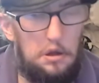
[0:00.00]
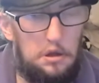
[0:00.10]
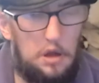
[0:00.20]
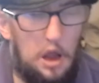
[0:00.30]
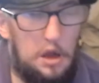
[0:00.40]

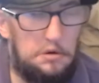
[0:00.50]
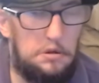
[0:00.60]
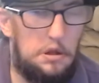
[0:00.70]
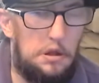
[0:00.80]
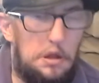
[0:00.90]
not
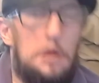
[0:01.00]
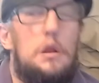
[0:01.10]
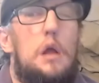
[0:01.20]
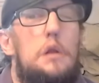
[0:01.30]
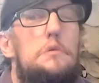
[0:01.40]
only
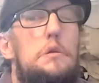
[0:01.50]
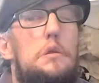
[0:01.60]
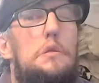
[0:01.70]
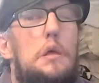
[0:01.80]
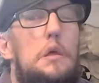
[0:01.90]
not only
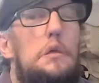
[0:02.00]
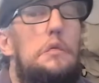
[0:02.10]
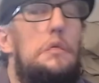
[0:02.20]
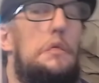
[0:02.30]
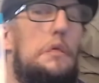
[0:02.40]

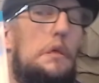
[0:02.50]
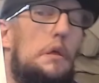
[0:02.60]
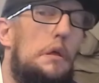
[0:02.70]
this